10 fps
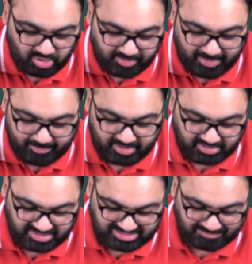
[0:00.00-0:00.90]
Do remember
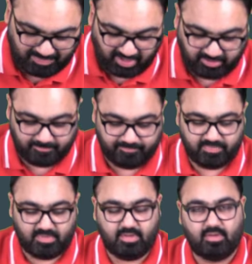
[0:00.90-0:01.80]
this part.
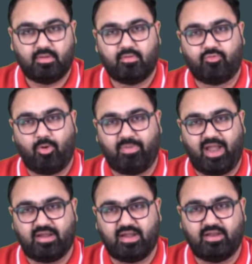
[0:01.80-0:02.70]
From
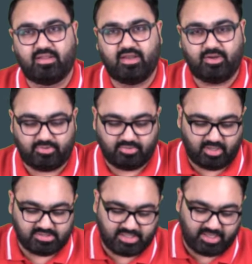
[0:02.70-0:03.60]
1993 to
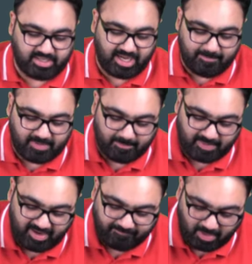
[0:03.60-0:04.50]
2010,
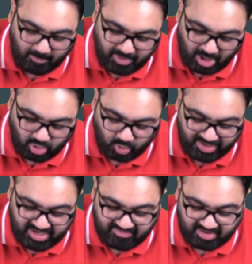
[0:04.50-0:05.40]
people have pumped out
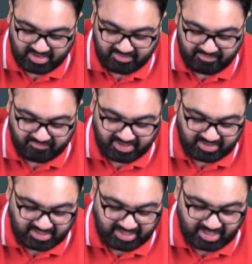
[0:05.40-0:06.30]

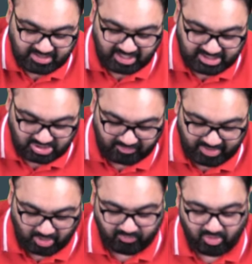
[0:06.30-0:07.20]
2150 gigatons of
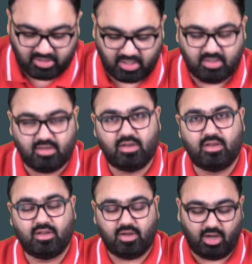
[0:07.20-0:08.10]
groundwater,
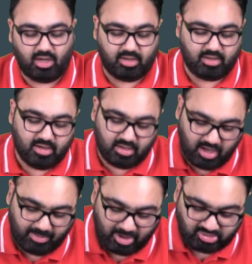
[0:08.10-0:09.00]
or
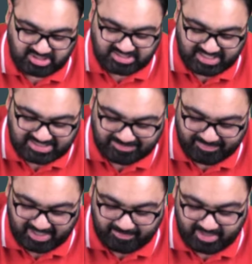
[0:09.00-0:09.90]
about 6
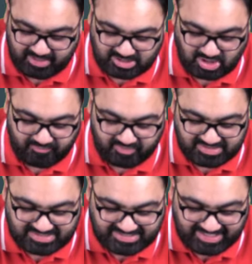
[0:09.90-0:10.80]
millimeters of
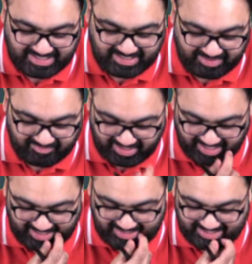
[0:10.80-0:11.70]
sea level
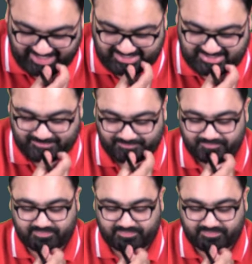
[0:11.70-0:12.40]
increase.